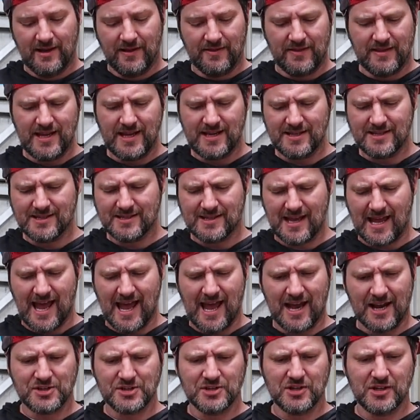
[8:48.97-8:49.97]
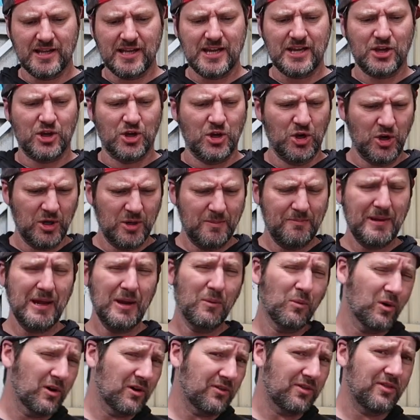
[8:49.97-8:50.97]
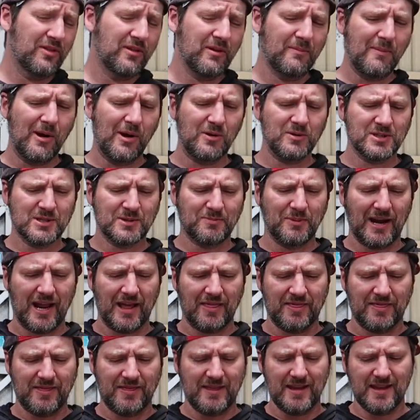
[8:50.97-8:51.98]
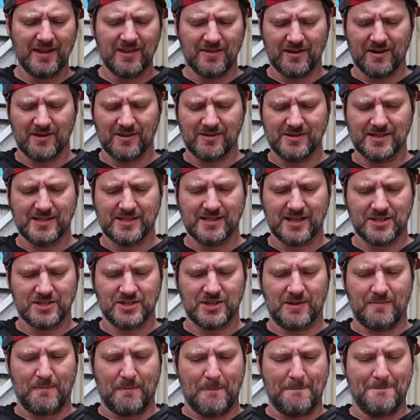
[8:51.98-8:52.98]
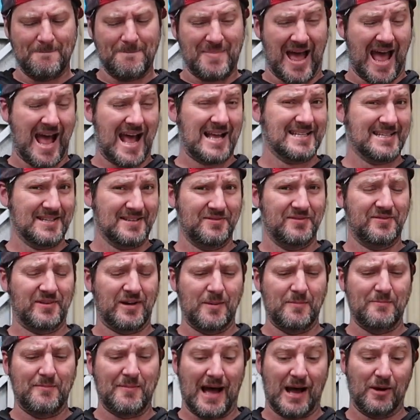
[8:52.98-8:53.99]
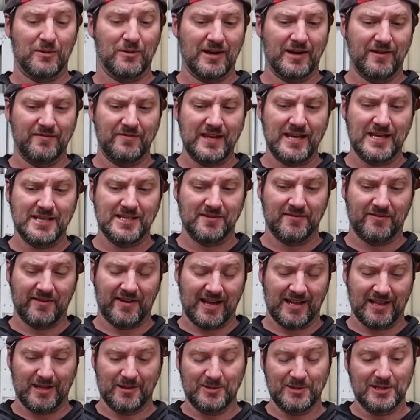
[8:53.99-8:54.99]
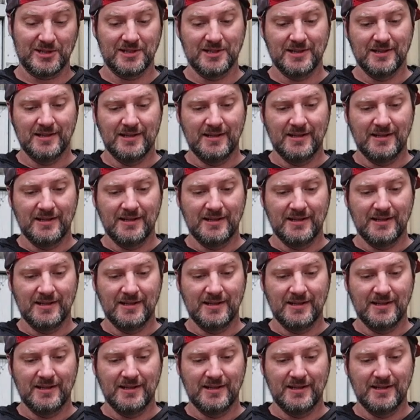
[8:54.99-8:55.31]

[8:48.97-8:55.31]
These actually could be worth the most, but I think there's such a massive amount of these available.